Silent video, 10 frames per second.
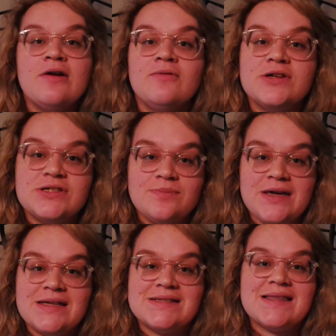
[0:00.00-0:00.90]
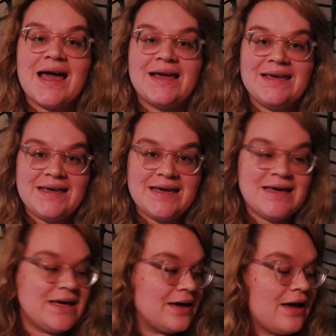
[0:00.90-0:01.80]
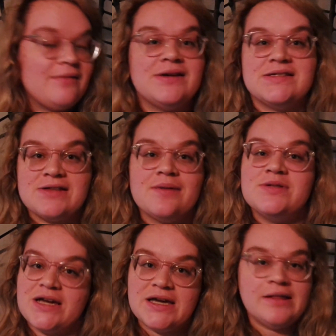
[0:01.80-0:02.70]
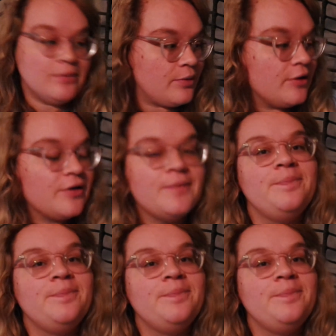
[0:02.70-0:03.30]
which means that I'm going to stop shaking the book,